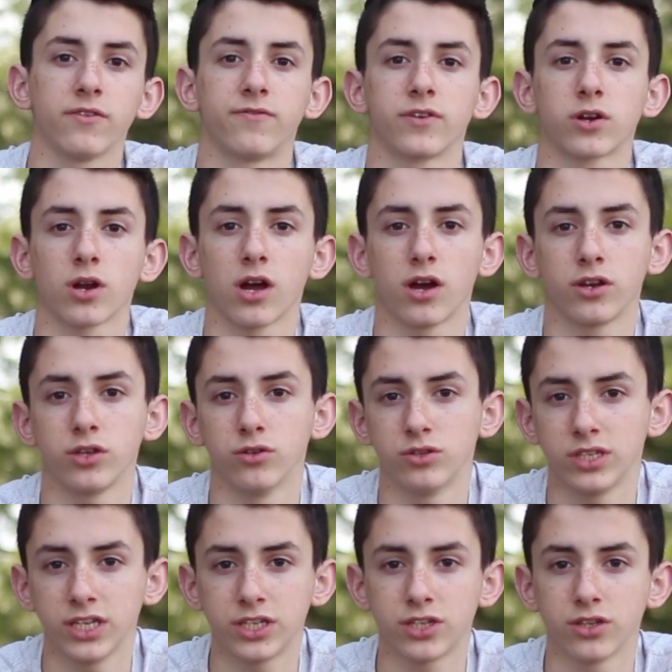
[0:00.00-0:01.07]
to figure out how to
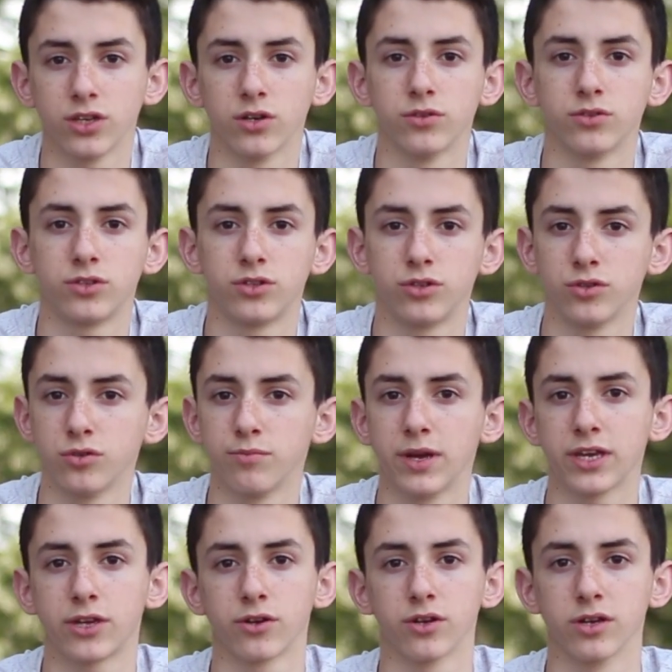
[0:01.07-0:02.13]
use each of those to
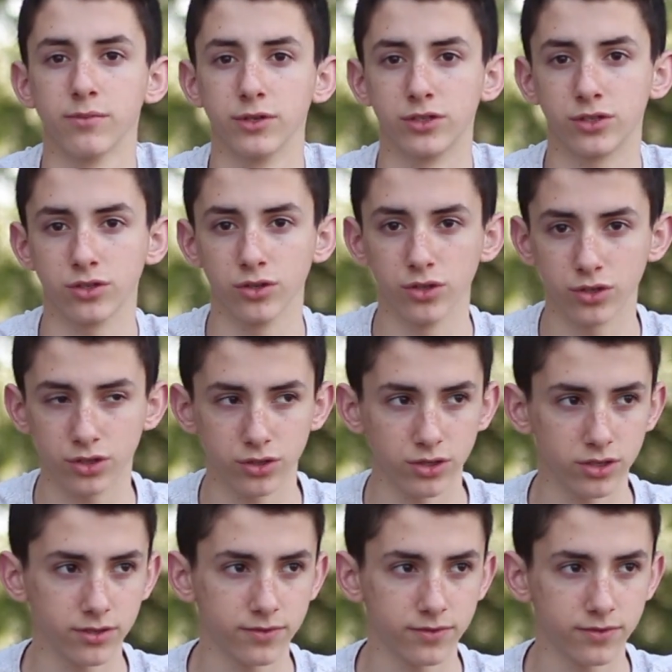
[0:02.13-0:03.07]
make your image look good.